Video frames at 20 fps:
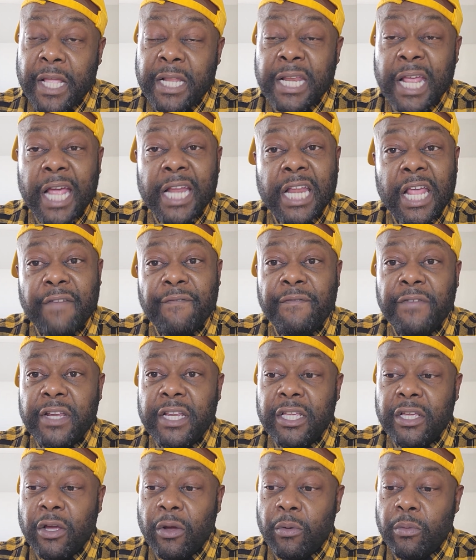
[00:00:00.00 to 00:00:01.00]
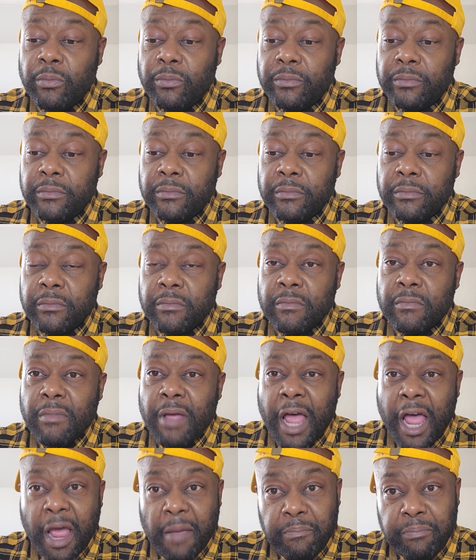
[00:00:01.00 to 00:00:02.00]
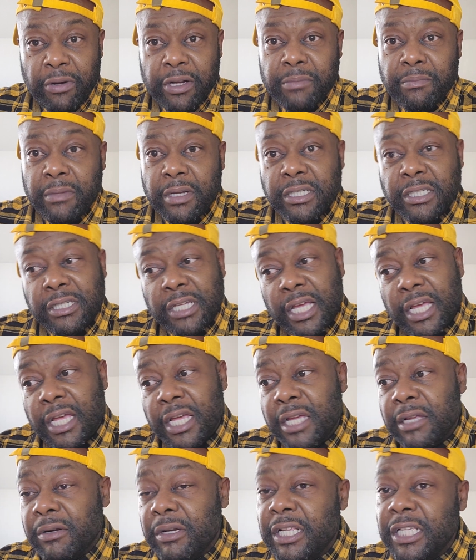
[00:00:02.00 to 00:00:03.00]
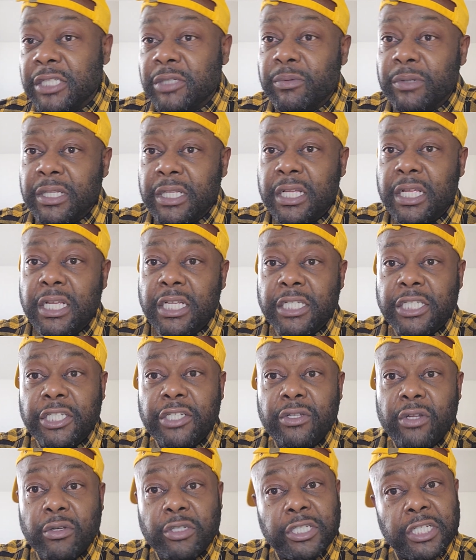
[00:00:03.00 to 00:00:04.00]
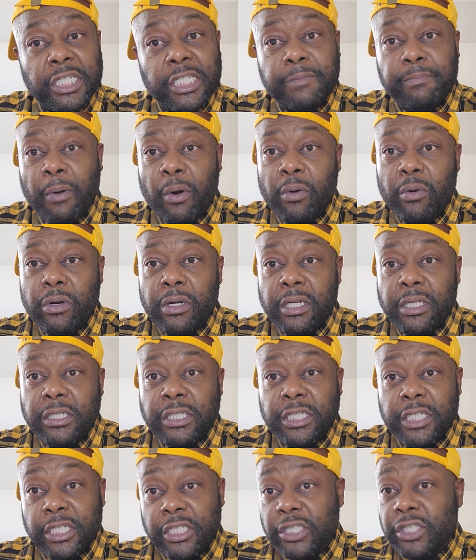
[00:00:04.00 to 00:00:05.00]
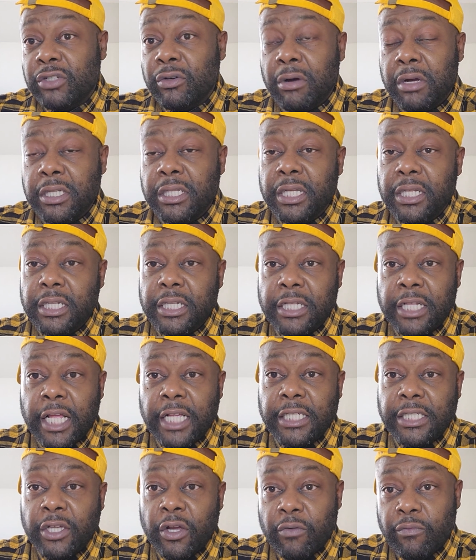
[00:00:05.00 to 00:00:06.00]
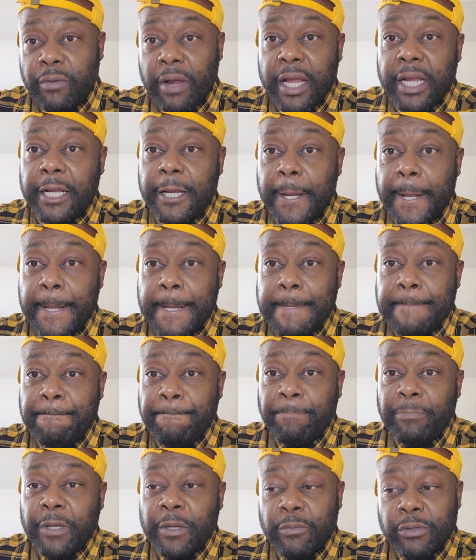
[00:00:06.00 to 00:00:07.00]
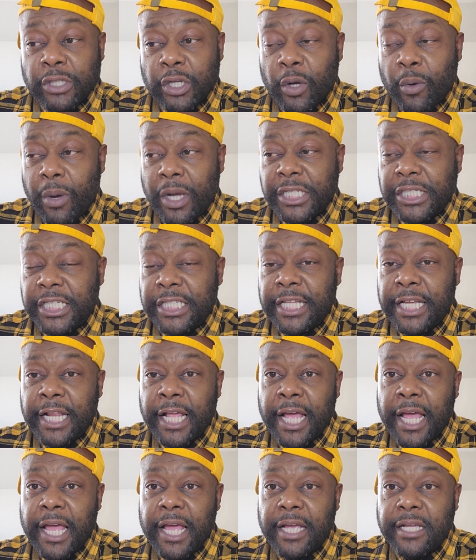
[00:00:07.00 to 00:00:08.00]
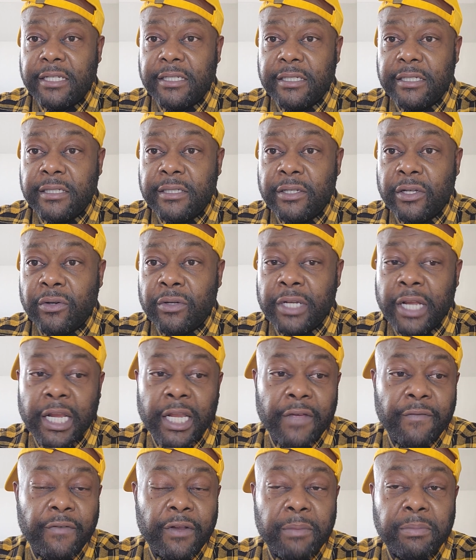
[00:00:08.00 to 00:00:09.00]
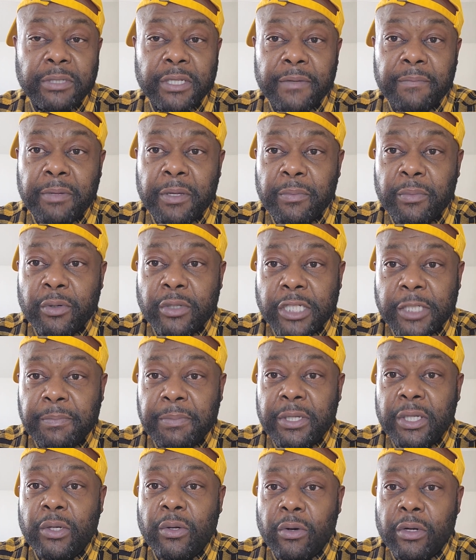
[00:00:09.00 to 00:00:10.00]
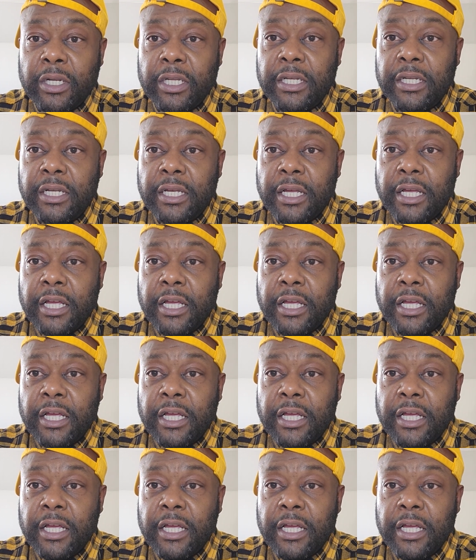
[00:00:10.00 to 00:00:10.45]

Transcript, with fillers: Now in that video, I pretty much say it is what it is. You know, she spoke on it, she enjoyed it. That's her right. It was a question that I asked, you know, and I left it up to the people to speak on it.